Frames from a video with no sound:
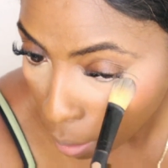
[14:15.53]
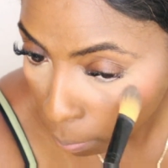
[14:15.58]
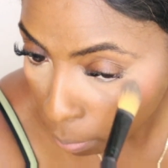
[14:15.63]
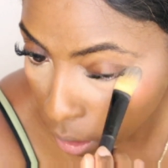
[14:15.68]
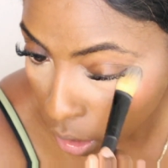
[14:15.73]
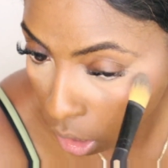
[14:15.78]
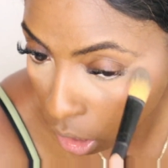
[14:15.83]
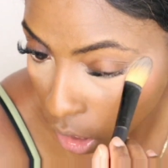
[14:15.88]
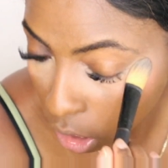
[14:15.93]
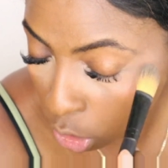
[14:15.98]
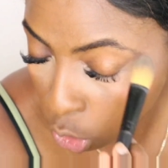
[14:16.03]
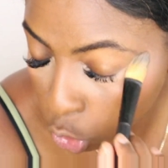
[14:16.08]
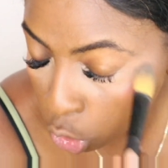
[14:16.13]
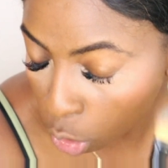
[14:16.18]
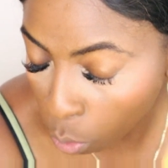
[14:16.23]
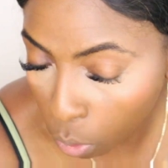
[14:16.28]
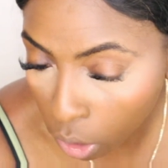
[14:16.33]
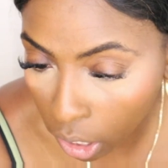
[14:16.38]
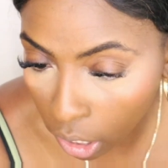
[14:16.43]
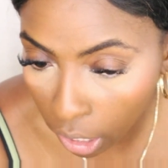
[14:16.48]
because
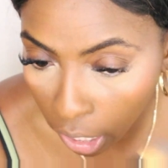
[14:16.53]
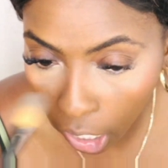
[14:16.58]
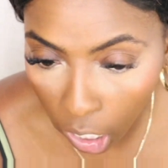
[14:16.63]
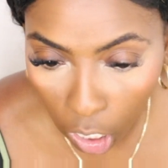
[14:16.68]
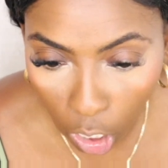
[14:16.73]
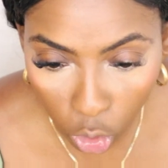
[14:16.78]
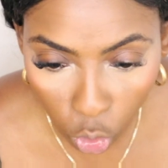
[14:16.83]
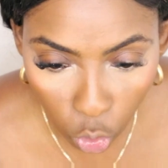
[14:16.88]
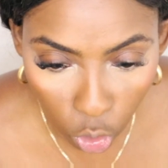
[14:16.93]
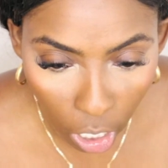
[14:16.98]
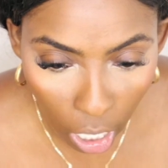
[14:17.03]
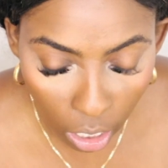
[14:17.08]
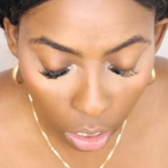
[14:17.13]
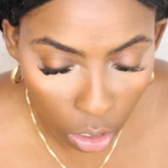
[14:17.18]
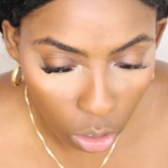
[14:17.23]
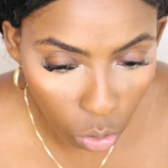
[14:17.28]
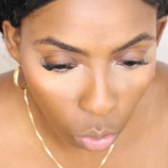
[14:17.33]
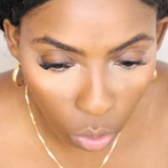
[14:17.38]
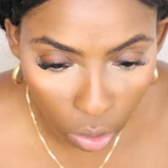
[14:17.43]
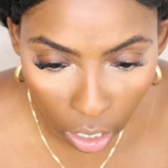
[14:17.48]
she would get like
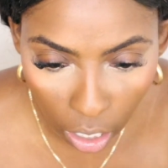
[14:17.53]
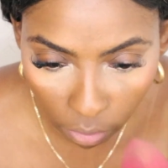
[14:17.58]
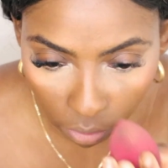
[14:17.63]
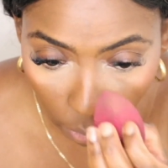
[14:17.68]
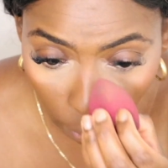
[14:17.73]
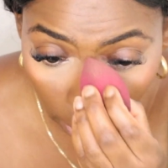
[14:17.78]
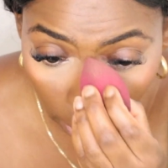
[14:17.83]
$100 on every